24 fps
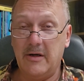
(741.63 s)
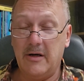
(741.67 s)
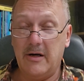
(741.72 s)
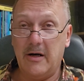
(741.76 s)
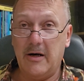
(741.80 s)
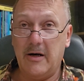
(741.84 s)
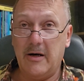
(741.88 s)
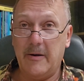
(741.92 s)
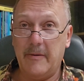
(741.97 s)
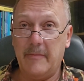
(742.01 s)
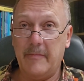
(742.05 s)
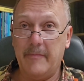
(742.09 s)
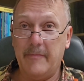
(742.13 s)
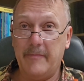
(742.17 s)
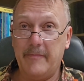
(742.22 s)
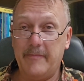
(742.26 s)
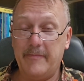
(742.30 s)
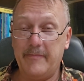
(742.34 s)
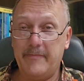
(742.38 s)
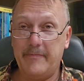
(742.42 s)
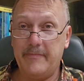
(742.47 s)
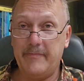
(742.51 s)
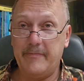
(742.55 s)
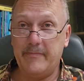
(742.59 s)
Um,
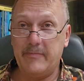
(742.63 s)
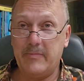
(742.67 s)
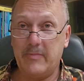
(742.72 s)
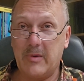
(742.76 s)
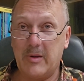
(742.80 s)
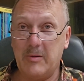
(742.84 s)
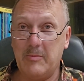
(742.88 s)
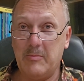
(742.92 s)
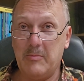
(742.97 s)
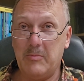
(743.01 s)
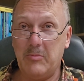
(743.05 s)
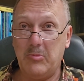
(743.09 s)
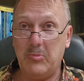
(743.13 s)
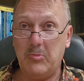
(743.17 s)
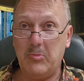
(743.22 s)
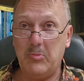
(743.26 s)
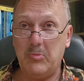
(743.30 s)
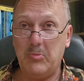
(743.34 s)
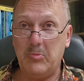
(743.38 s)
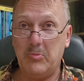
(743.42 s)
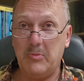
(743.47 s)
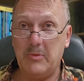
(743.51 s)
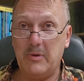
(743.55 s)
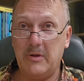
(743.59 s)

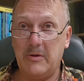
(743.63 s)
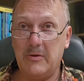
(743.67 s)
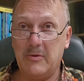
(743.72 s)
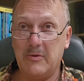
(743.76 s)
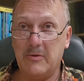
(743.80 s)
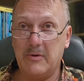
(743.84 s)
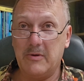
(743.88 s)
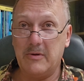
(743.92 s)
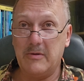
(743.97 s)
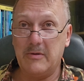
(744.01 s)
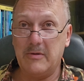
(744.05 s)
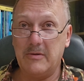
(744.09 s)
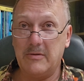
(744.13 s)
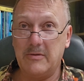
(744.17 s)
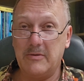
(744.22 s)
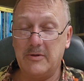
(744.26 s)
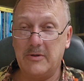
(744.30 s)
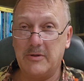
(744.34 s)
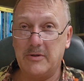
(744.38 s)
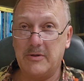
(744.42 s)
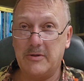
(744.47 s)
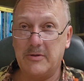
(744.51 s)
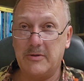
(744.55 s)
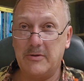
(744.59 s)
you know,
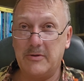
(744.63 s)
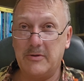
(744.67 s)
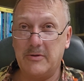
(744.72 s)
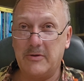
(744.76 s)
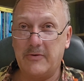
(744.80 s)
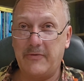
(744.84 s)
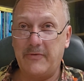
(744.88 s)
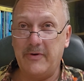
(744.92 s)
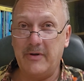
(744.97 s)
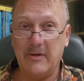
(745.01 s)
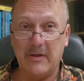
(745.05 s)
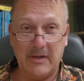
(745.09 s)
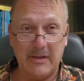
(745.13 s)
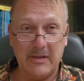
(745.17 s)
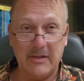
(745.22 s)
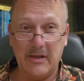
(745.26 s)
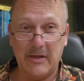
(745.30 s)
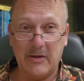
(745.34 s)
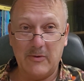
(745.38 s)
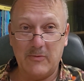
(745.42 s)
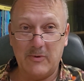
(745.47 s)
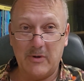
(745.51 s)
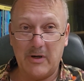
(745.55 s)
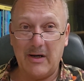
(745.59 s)
just just feeling
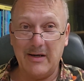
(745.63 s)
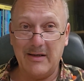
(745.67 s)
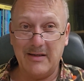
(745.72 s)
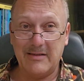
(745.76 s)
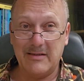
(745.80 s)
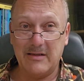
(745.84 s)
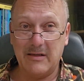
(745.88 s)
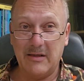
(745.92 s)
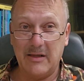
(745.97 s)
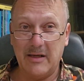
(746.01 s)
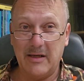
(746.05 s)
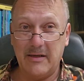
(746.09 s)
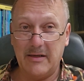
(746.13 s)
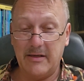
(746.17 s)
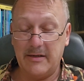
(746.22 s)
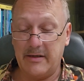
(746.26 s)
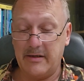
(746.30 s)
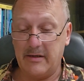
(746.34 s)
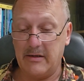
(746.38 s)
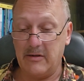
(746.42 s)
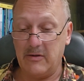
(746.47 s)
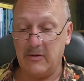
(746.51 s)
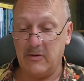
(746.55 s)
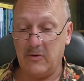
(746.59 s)
like we're isolated
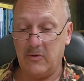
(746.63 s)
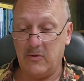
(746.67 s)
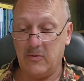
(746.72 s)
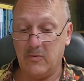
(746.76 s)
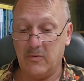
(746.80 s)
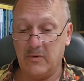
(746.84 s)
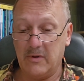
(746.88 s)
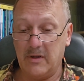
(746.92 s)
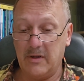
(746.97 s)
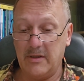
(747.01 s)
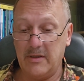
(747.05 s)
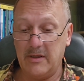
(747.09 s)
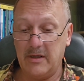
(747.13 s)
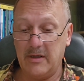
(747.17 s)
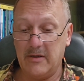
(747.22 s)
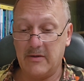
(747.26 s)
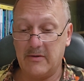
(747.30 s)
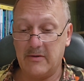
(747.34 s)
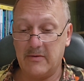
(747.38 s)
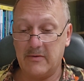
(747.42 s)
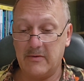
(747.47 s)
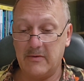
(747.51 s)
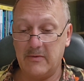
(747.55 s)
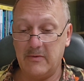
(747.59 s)
and alone, and
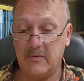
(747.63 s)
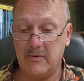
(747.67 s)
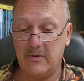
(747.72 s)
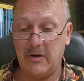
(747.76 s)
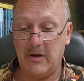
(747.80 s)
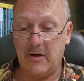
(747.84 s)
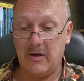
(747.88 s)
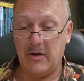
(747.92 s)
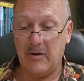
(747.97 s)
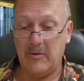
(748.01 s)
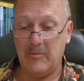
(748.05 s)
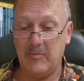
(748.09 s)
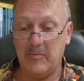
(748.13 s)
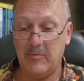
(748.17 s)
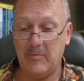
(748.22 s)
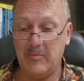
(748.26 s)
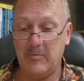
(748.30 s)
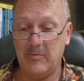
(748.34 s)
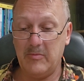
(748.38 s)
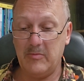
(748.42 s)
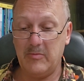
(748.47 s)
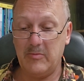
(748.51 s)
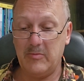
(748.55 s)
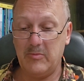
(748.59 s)
yet um,
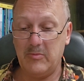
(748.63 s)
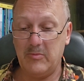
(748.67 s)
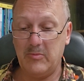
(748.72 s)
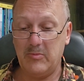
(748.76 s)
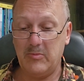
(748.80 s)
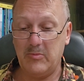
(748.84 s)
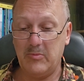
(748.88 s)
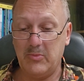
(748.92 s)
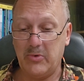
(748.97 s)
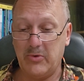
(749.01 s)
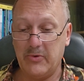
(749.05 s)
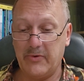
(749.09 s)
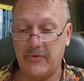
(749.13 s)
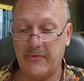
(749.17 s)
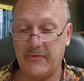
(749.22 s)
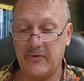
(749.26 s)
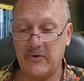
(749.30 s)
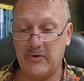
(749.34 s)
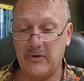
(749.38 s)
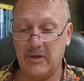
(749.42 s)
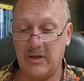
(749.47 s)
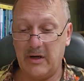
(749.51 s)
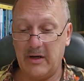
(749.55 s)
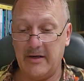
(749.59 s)
both
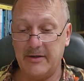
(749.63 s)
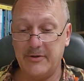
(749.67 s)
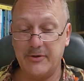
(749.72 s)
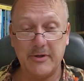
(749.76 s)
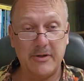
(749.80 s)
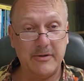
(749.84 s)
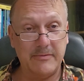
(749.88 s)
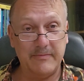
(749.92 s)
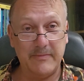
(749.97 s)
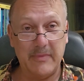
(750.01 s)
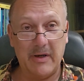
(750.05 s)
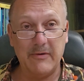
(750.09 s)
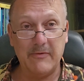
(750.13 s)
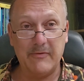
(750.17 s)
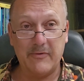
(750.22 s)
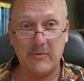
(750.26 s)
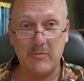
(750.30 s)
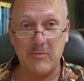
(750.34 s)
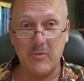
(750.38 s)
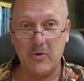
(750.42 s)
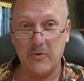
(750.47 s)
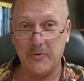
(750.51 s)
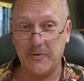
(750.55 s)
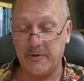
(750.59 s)
for Elijah and for
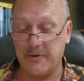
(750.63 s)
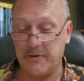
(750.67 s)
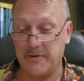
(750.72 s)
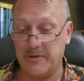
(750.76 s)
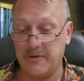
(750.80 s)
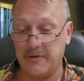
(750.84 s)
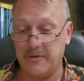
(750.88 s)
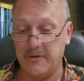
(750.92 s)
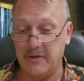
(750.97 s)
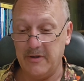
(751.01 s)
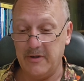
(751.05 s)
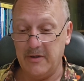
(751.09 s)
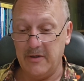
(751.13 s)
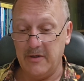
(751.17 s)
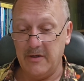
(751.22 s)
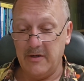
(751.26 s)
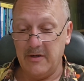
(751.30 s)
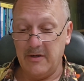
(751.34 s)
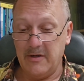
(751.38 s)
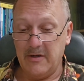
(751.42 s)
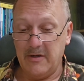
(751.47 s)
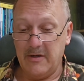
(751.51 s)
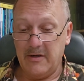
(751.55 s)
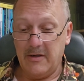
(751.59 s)
Moses,
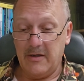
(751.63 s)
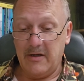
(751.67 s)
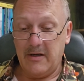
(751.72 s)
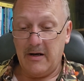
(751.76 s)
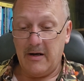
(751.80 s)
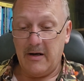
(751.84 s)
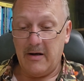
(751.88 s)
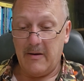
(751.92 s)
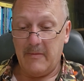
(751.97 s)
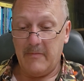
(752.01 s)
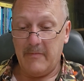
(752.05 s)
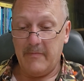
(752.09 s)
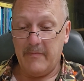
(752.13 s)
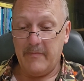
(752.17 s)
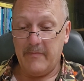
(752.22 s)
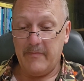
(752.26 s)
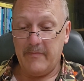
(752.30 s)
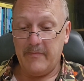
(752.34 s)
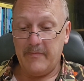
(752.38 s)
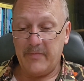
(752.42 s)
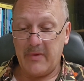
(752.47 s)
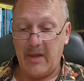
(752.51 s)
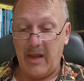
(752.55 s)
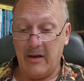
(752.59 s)
um,
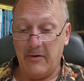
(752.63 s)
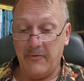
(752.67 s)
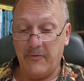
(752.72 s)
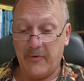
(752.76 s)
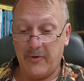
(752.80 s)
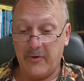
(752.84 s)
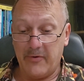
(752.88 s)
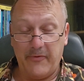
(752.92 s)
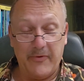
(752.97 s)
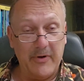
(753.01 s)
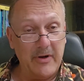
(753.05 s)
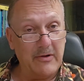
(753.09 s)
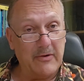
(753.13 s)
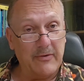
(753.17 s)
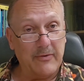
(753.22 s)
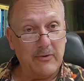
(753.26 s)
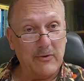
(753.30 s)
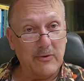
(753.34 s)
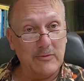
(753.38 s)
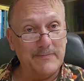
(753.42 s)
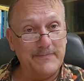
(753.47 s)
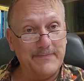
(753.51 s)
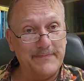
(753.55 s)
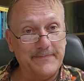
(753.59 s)
and for the
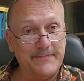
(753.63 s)
faithful,